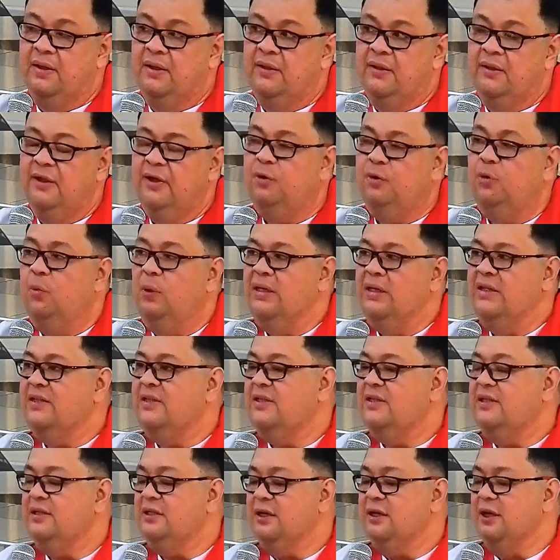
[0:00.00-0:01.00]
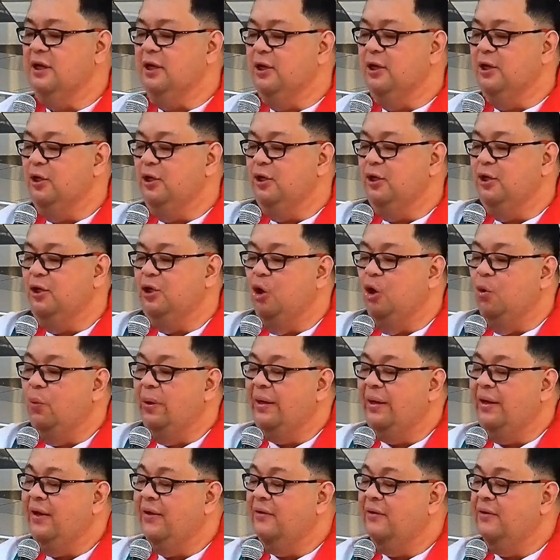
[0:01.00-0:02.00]
There was no
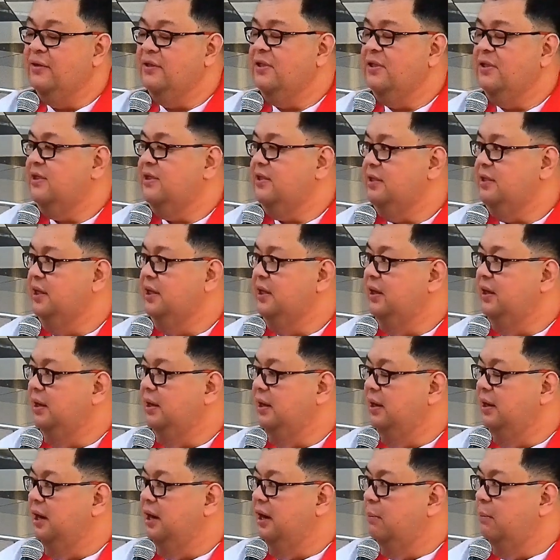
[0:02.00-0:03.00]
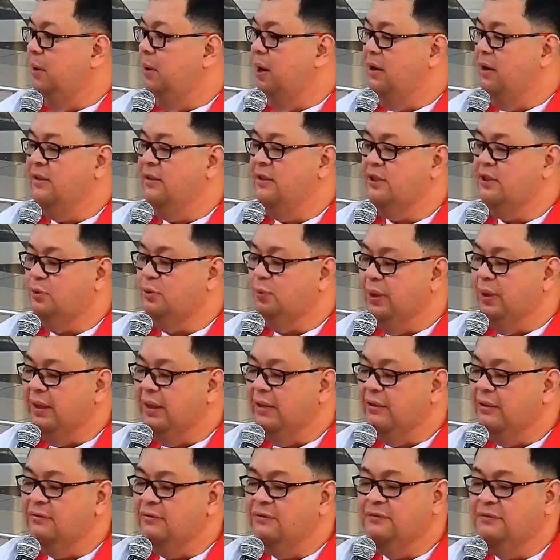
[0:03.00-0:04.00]
one else among the
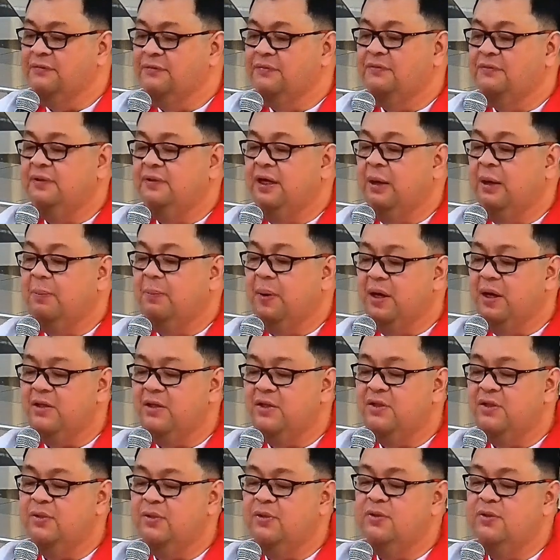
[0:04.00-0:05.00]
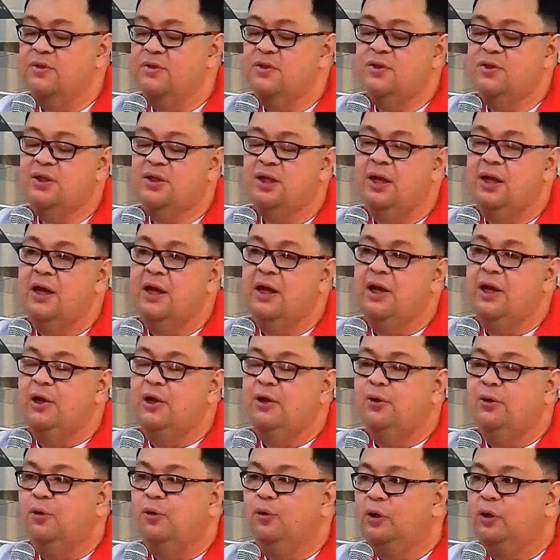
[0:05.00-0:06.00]
12 apostles
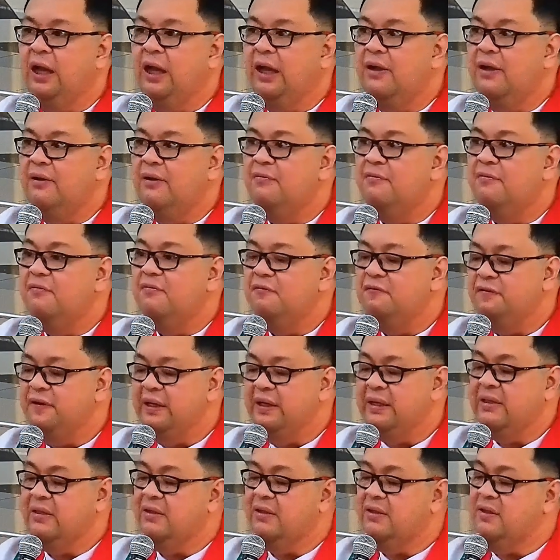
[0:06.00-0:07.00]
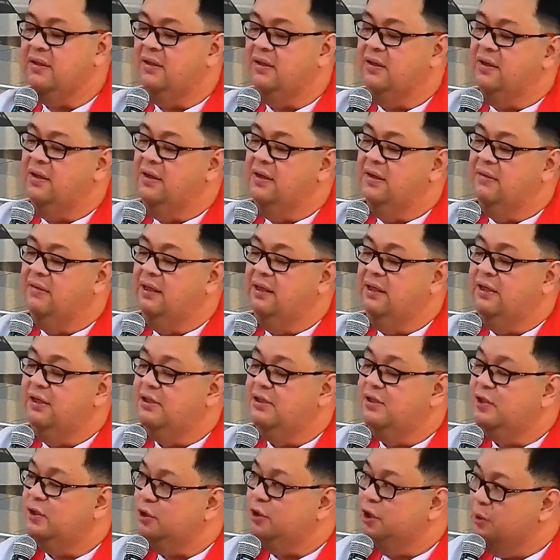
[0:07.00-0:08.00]
who can fit the
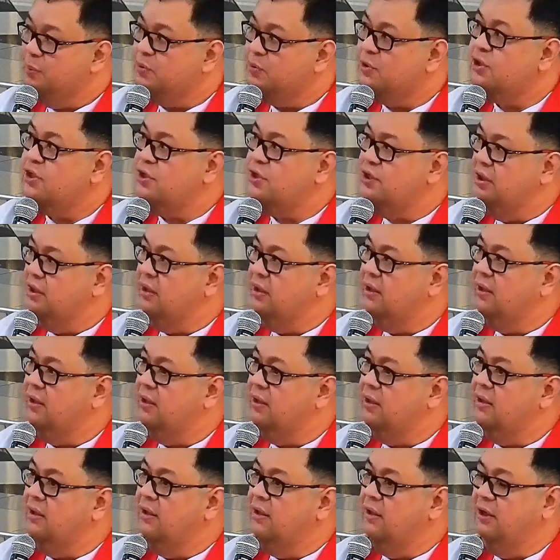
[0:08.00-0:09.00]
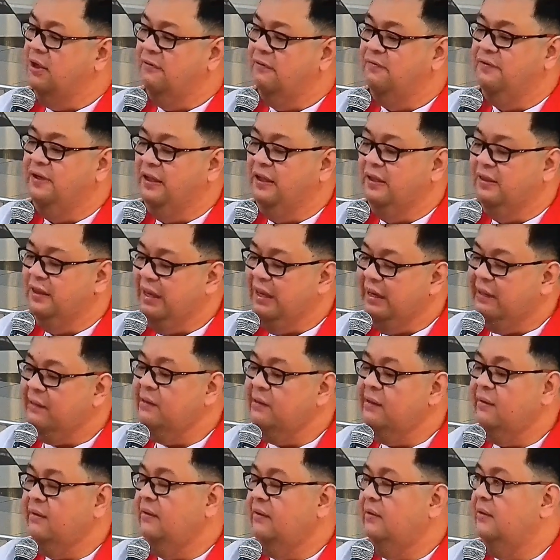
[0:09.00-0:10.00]
description of
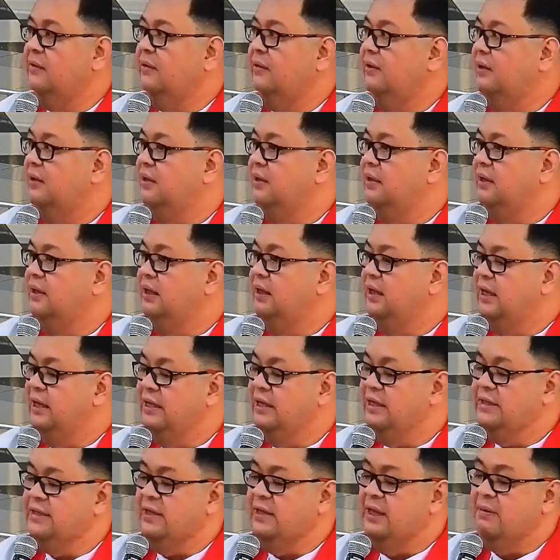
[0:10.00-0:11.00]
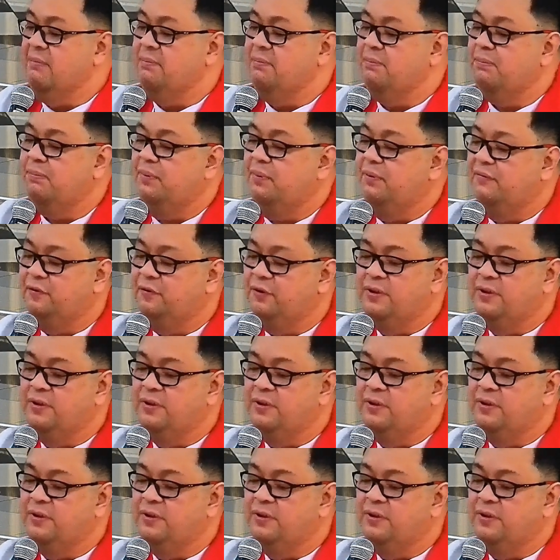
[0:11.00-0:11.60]
Nathanael except for